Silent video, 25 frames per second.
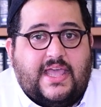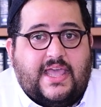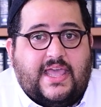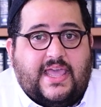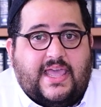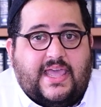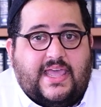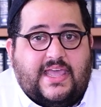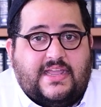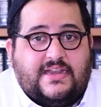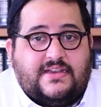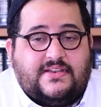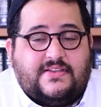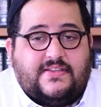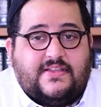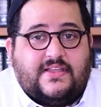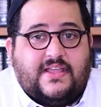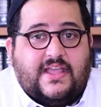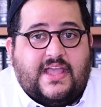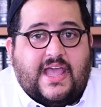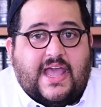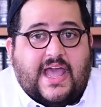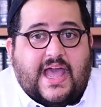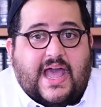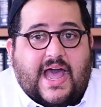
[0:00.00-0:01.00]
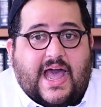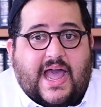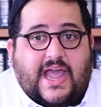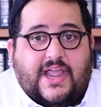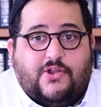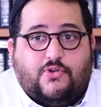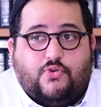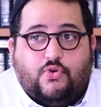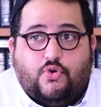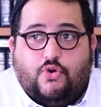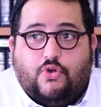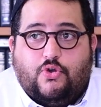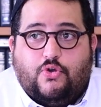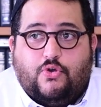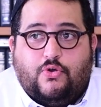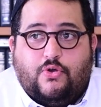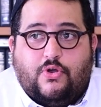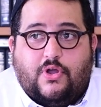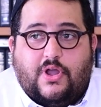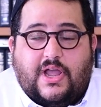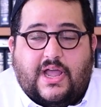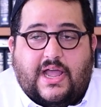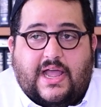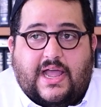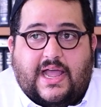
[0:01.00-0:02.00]
And I
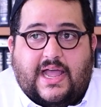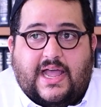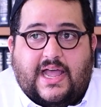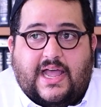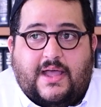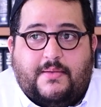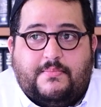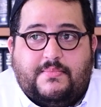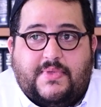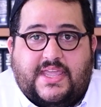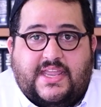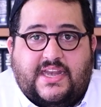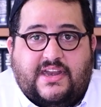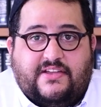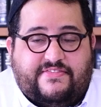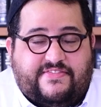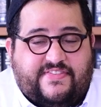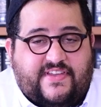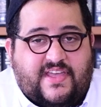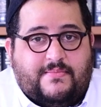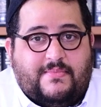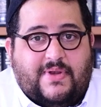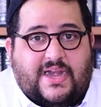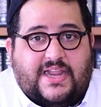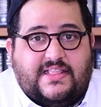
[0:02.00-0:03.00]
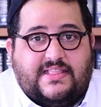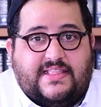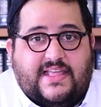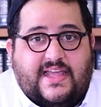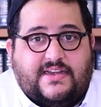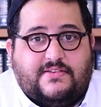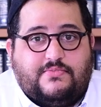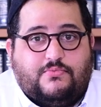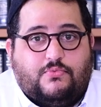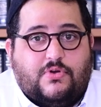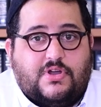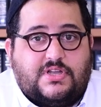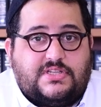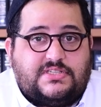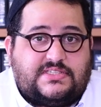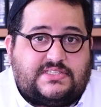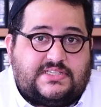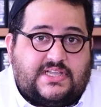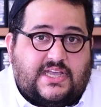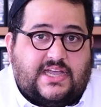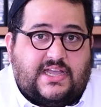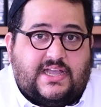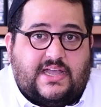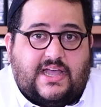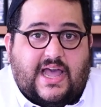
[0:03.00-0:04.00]
grew in a family that was
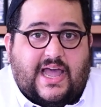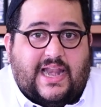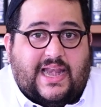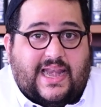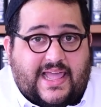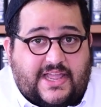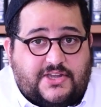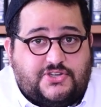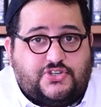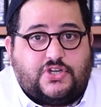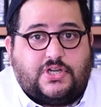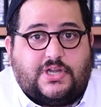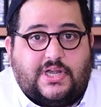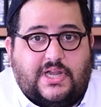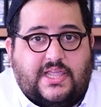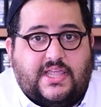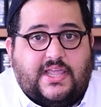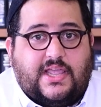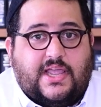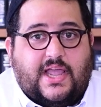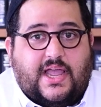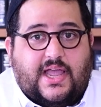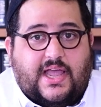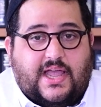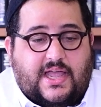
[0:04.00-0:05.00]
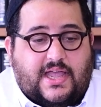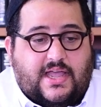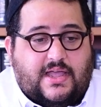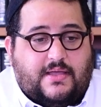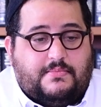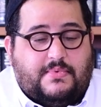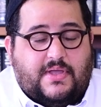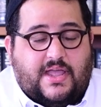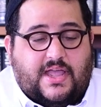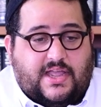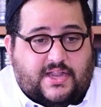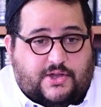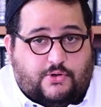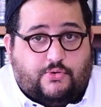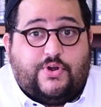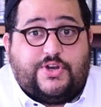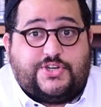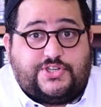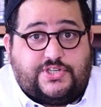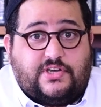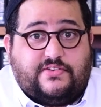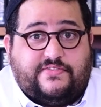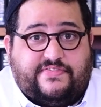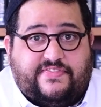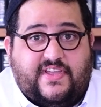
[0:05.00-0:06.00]
allegedly a
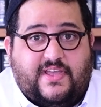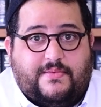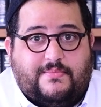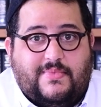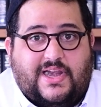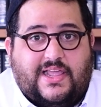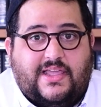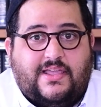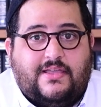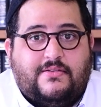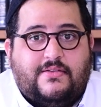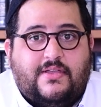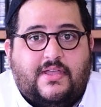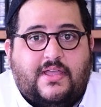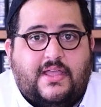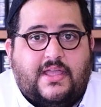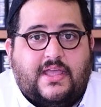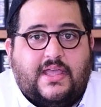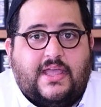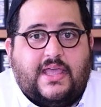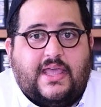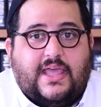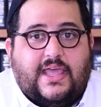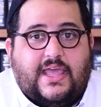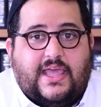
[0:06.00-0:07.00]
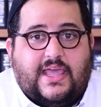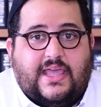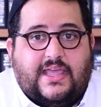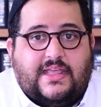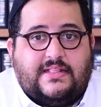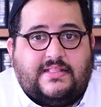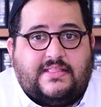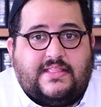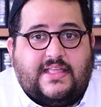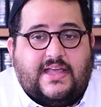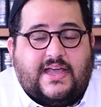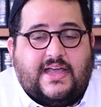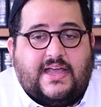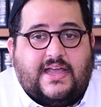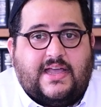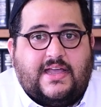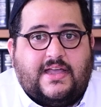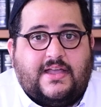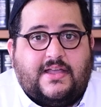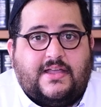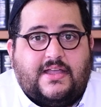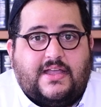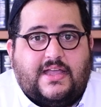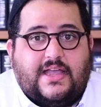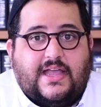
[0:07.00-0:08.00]
Christian family. And
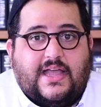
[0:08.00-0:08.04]
I